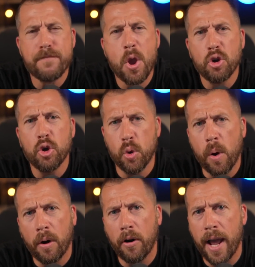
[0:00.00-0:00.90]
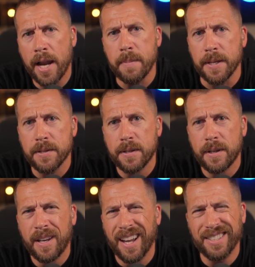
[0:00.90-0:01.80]
who are our enemies?
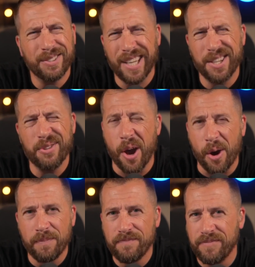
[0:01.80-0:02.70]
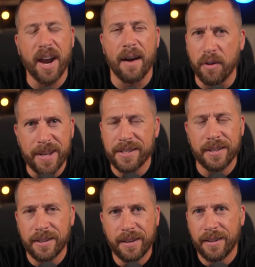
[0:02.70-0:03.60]
And she's like, the government,
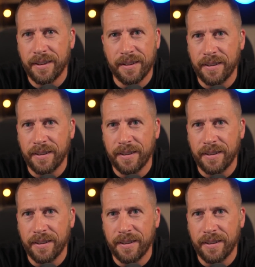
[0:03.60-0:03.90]
the